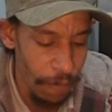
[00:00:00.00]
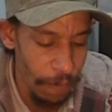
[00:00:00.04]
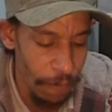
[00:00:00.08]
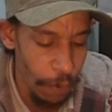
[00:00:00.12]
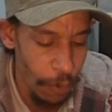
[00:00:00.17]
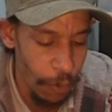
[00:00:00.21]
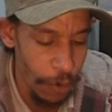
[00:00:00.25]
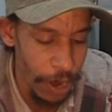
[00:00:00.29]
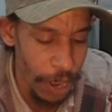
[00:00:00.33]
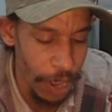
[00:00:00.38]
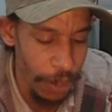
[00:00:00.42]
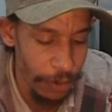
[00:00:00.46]

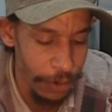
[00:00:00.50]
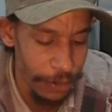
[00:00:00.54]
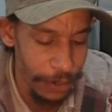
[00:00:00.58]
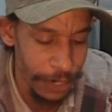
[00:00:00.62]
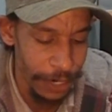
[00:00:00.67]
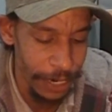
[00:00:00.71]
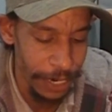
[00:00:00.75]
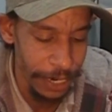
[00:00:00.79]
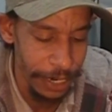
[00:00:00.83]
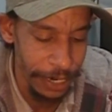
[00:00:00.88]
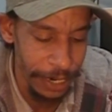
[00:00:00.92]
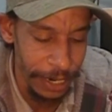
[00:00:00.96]

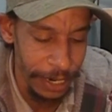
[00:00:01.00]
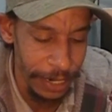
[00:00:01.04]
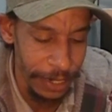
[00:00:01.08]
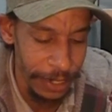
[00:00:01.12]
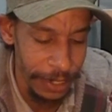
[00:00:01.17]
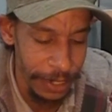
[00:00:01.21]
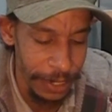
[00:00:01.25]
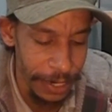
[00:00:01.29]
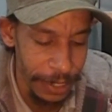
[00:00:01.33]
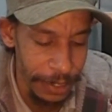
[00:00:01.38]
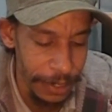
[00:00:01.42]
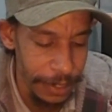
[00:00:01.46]

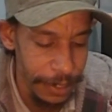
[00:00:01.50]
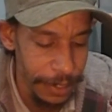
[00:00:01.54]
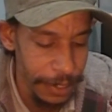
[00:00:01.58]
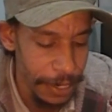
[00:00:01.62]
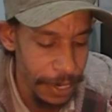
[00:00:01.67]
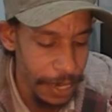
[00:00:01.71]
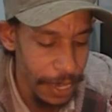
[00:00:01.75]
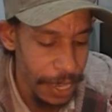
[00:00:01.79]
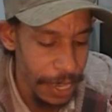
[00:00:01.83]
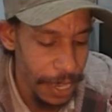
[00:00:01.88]
$4.99.